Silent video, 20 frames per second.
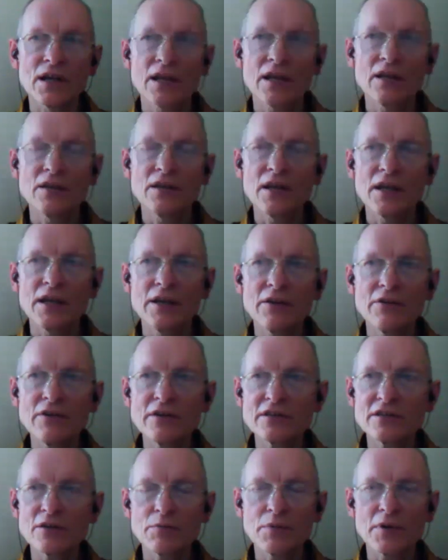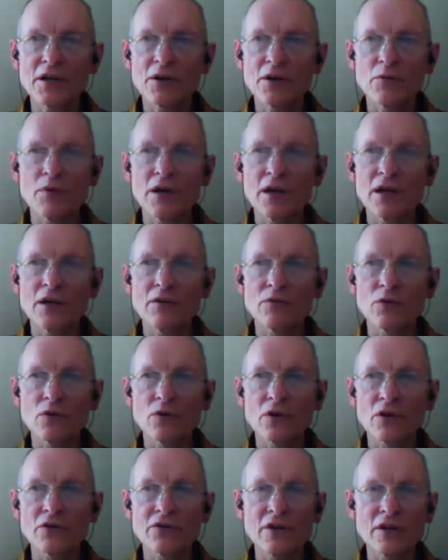and irritably aware of
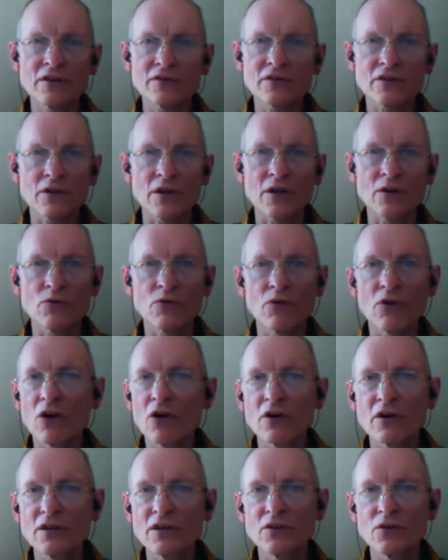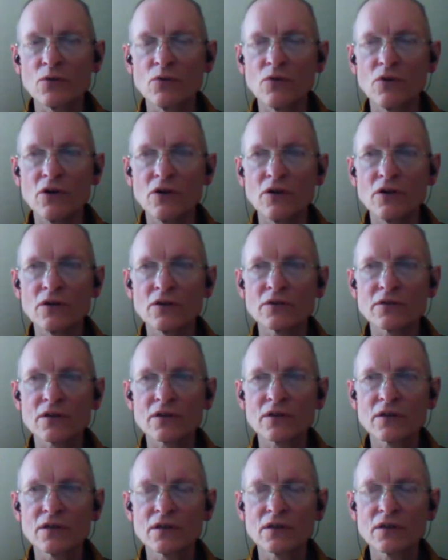all the things going wrong in the world,
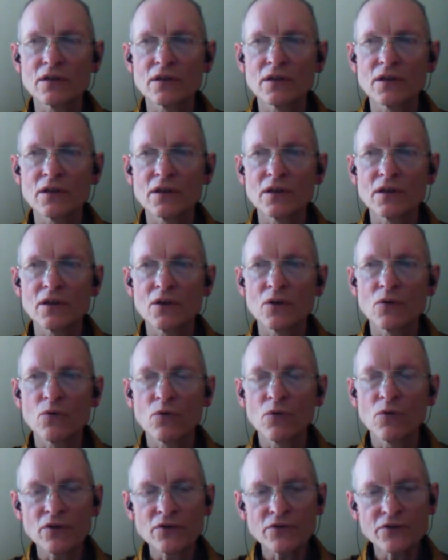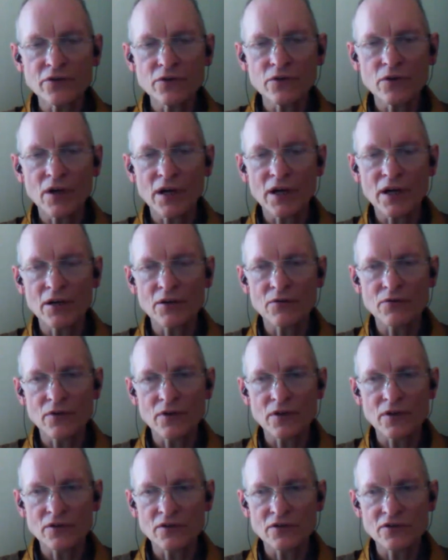once you have
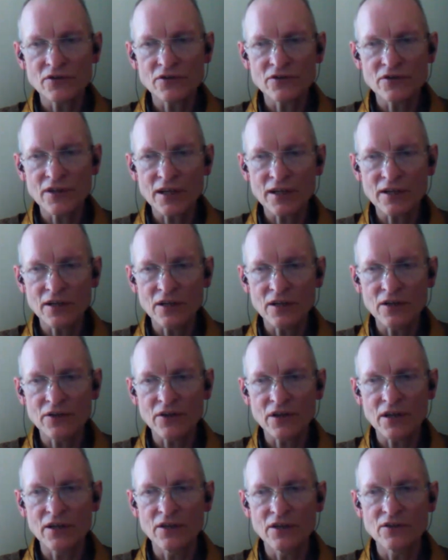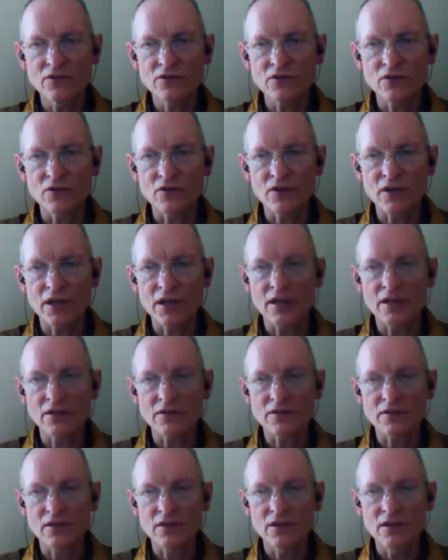settled into
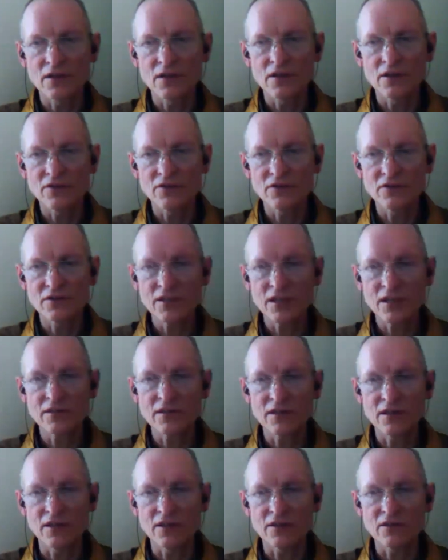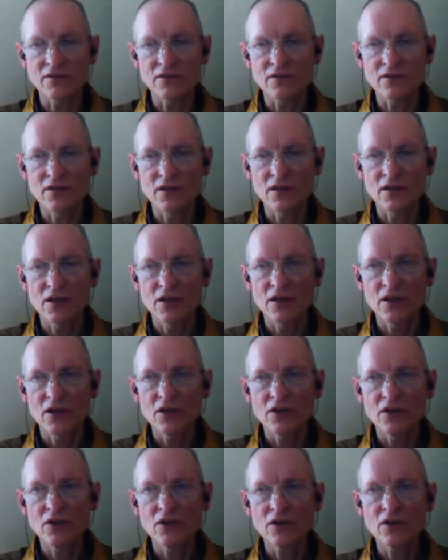that steadiness,
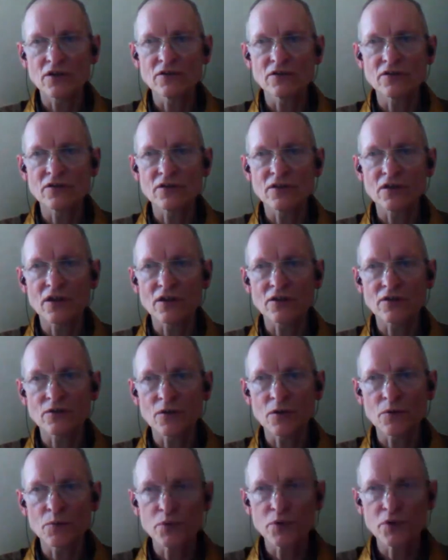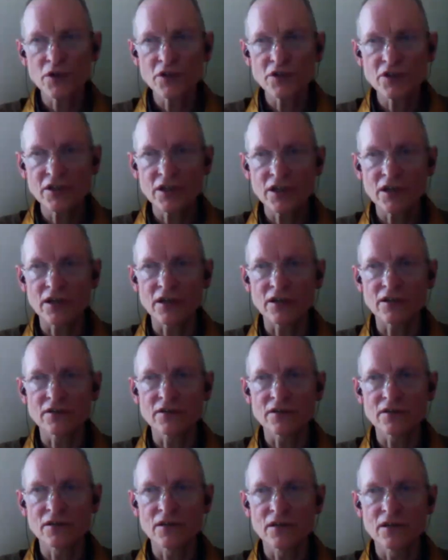you can start to
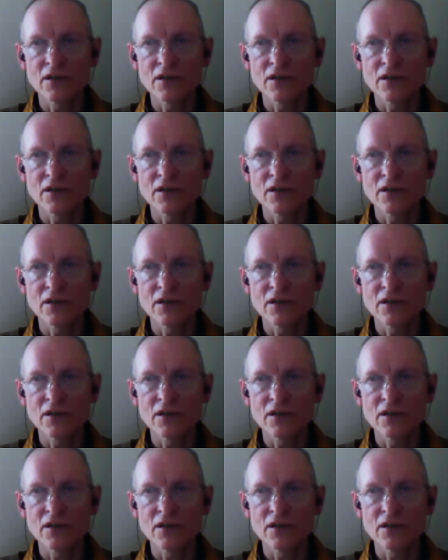appreciate